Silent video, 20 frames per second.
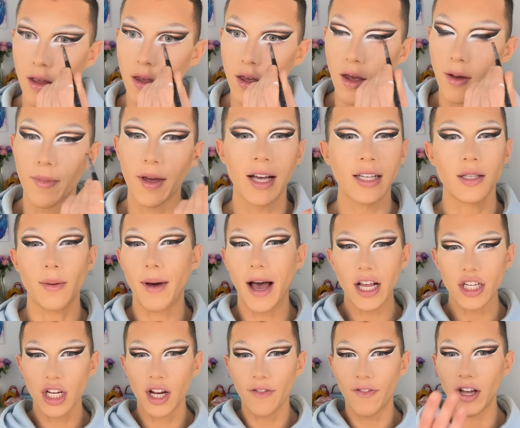Because
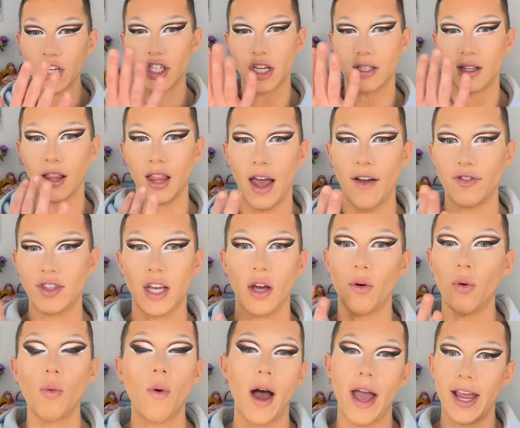imagine if I just left it
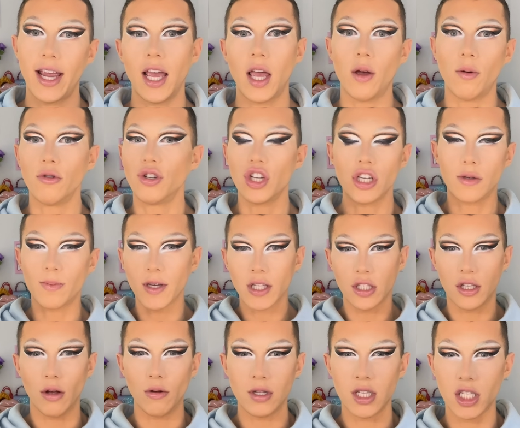white, it would just be
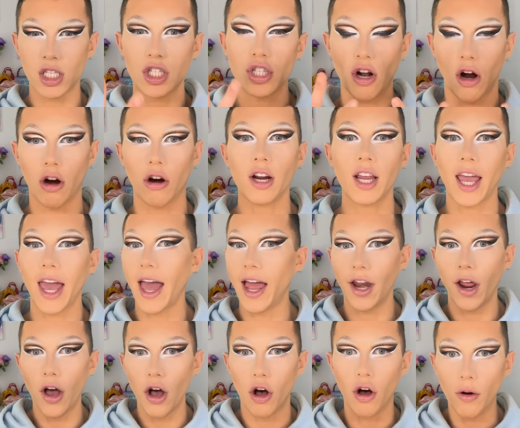so stark
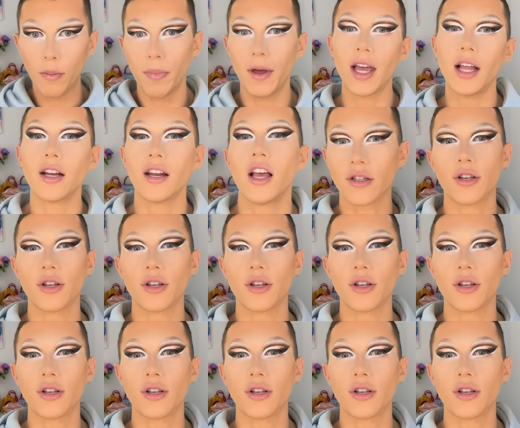and open.